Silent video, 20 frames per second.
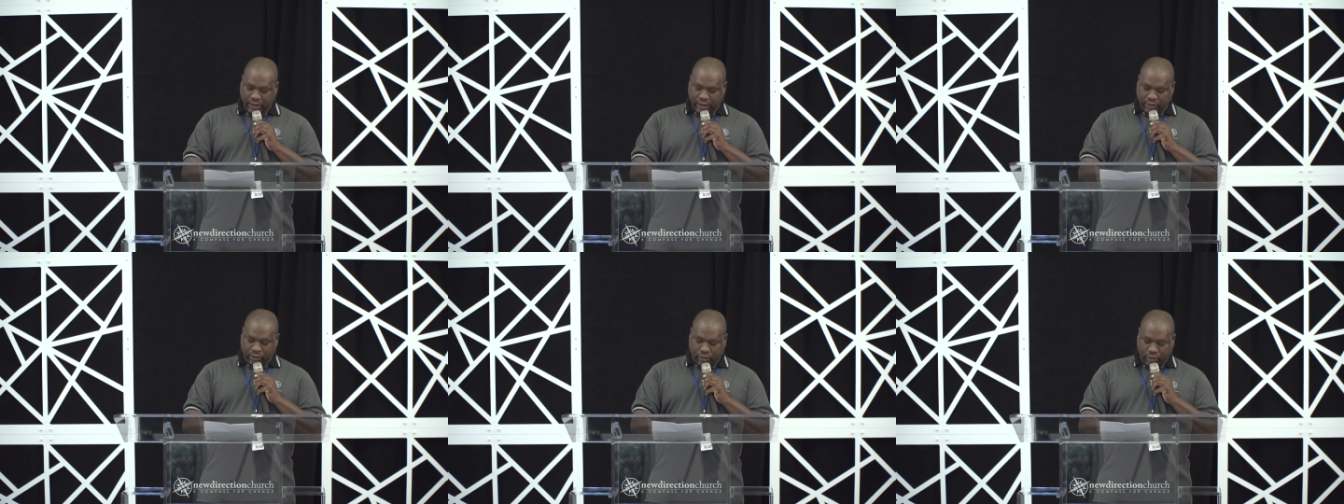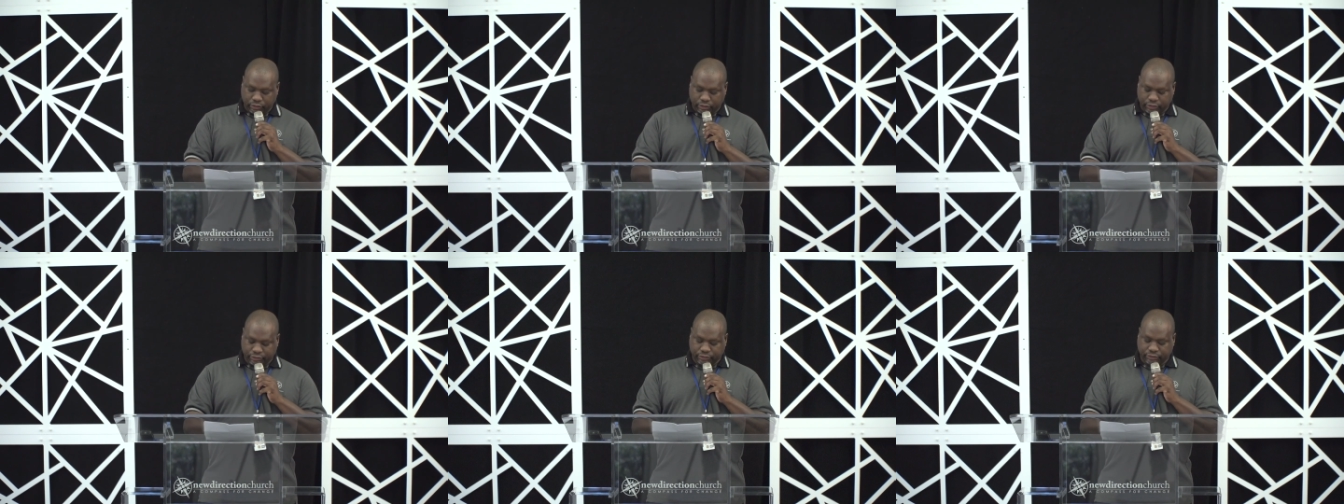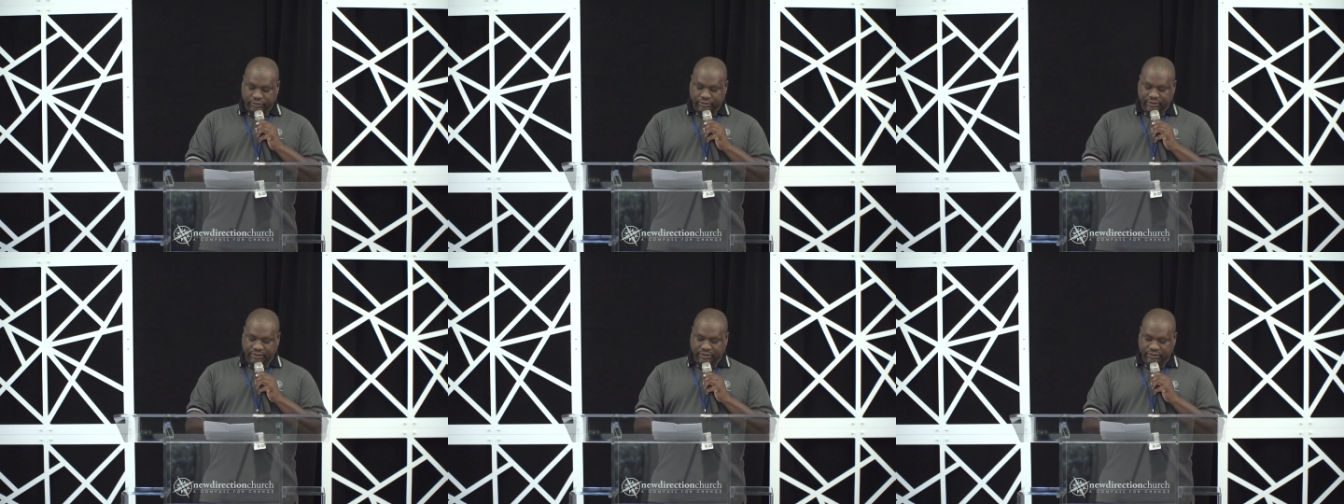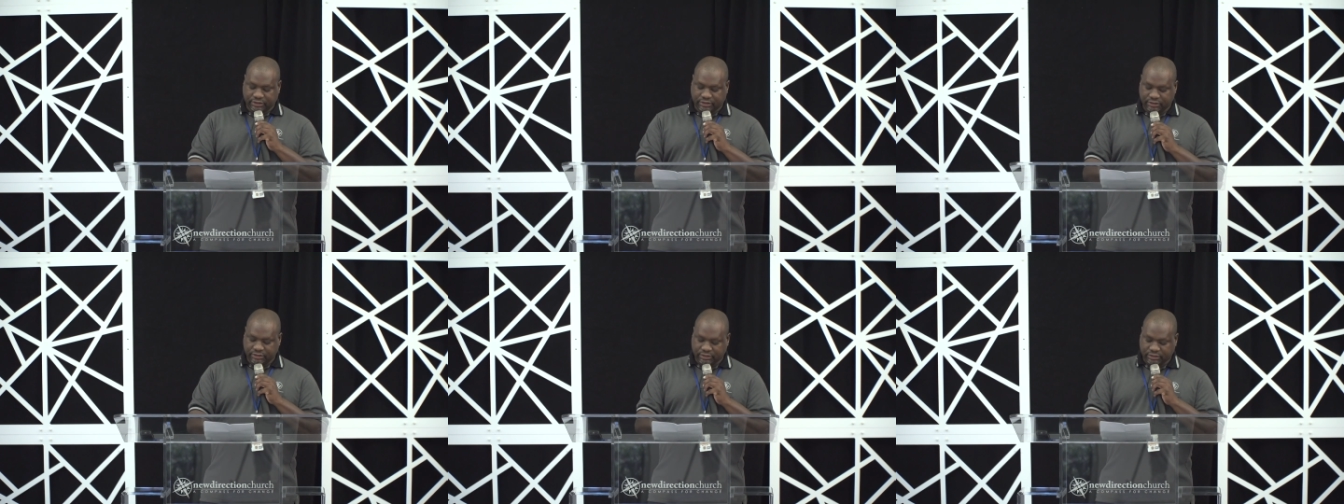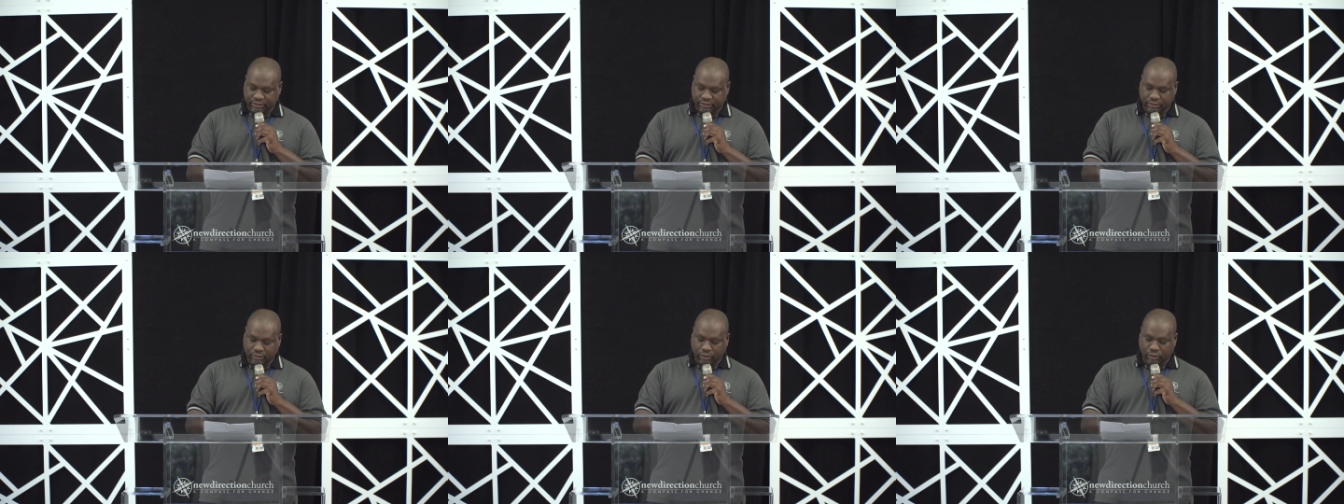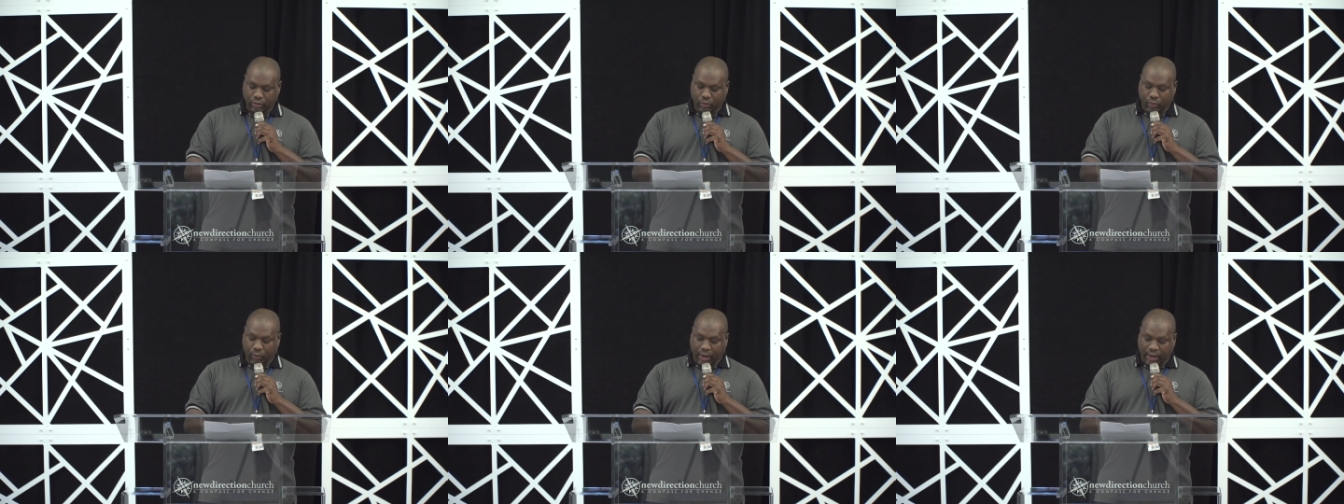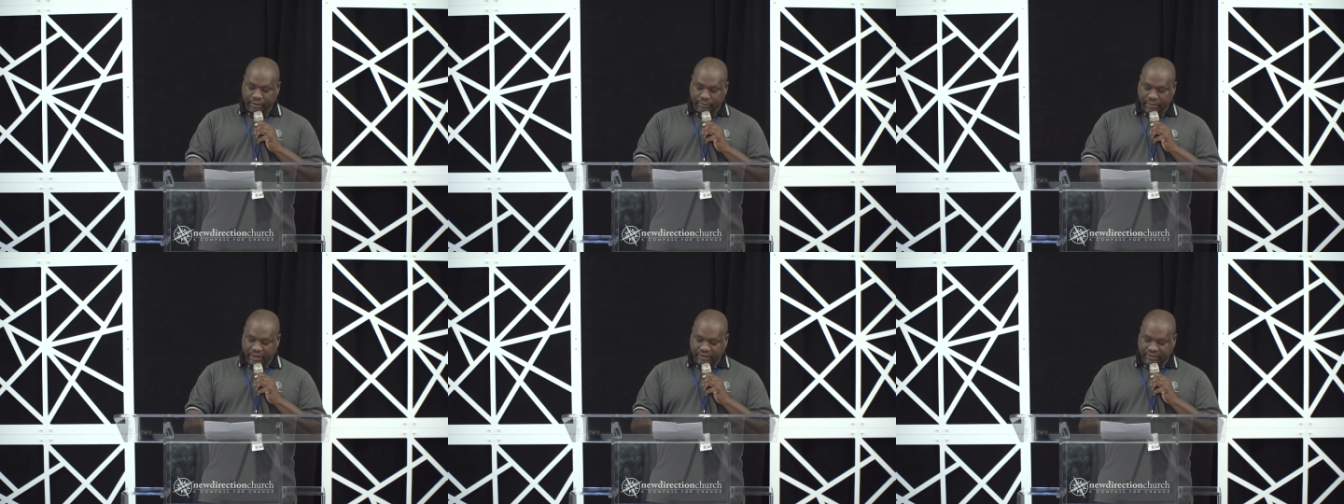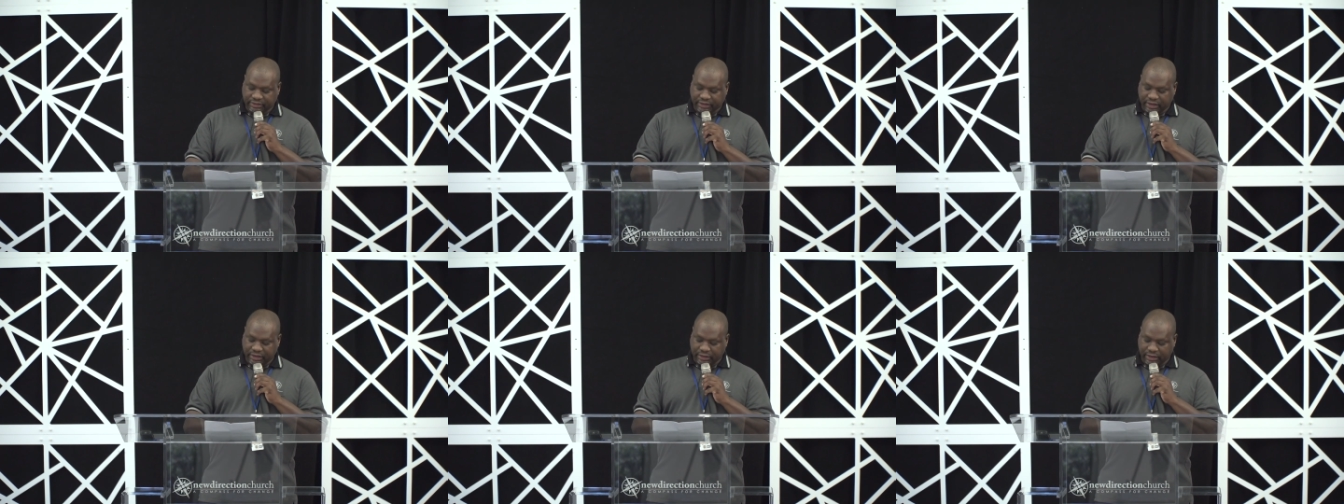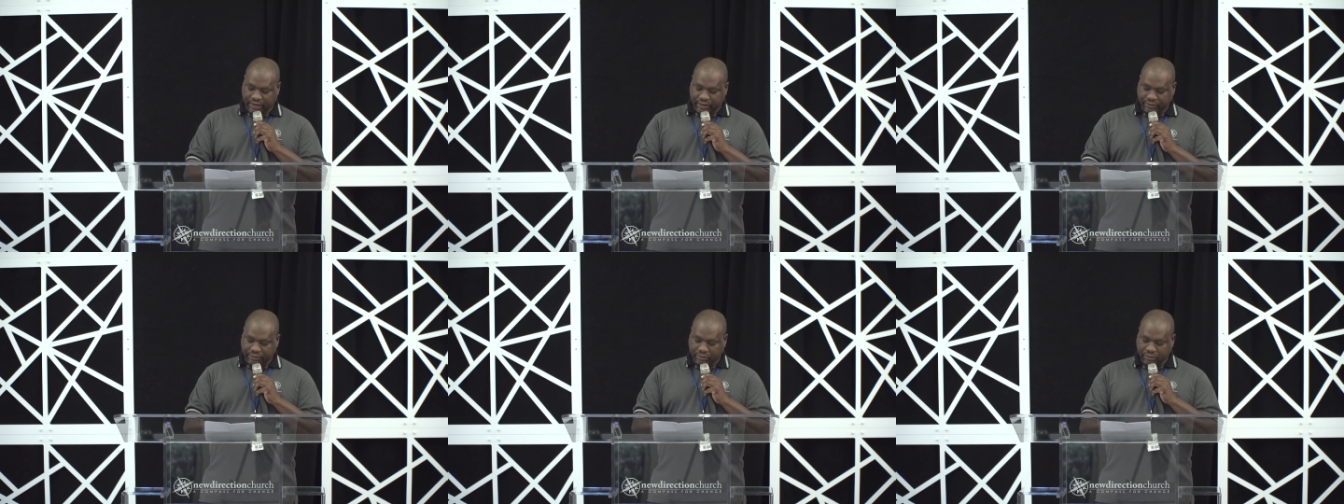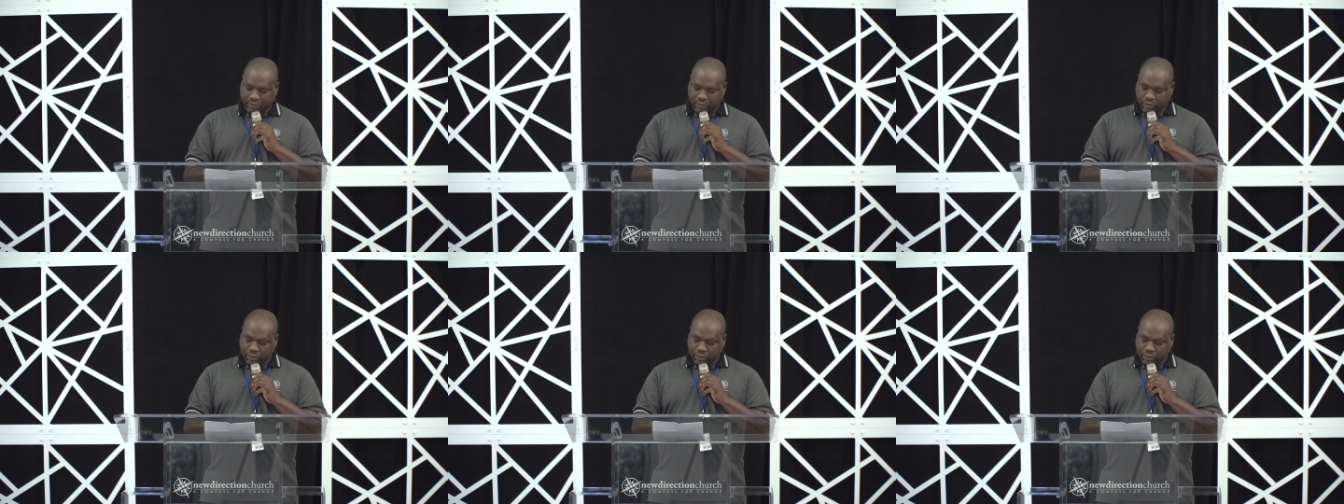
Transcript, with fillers: and other successes while maintaining